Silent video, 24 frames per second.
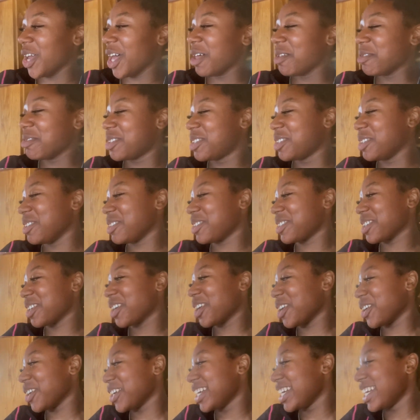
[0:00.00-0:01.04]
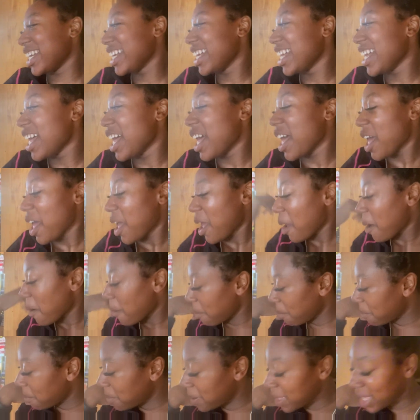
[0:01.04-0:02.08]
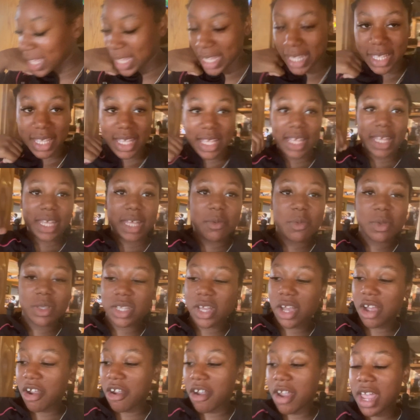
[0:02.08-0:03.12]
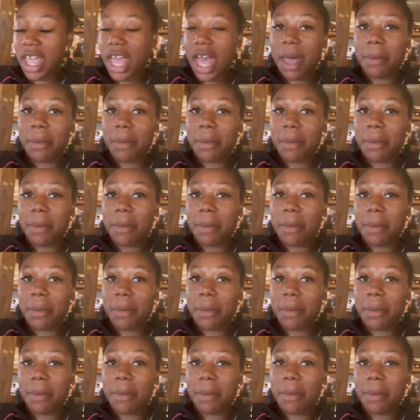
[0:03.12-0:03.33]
I'm so sorry. But it was alright.